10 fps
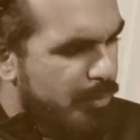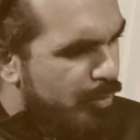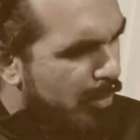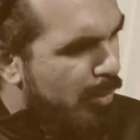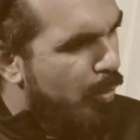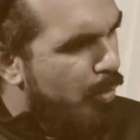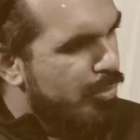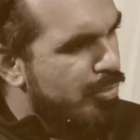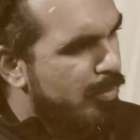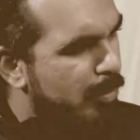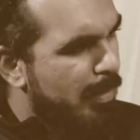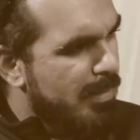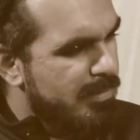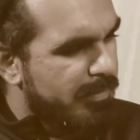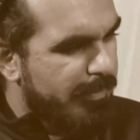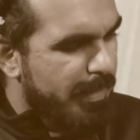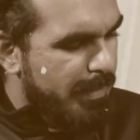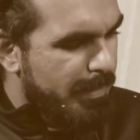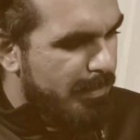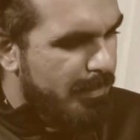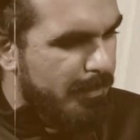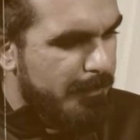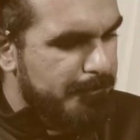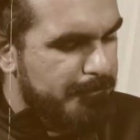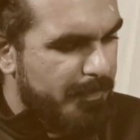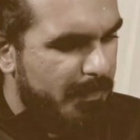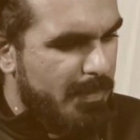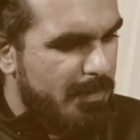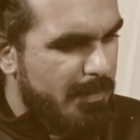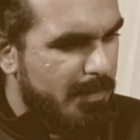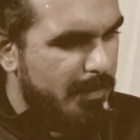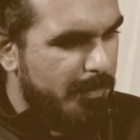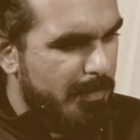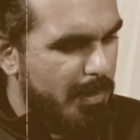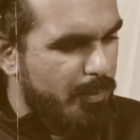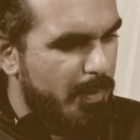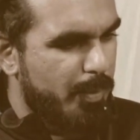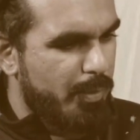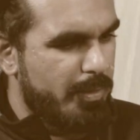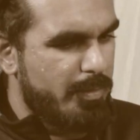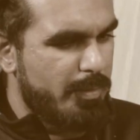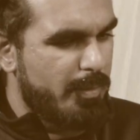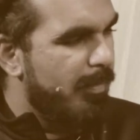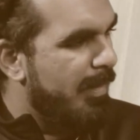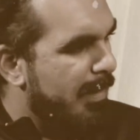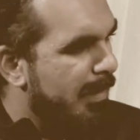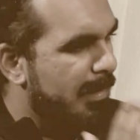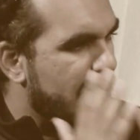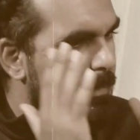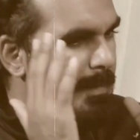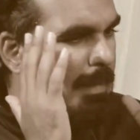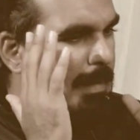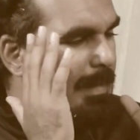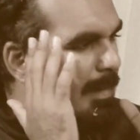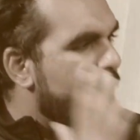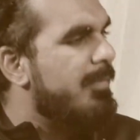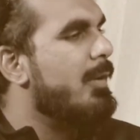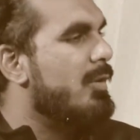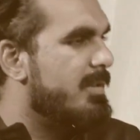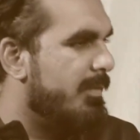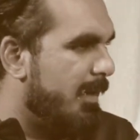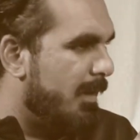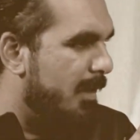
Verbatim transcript: You're a coach who has a very, uh, uh, how do I put it, you have a very clear philosophy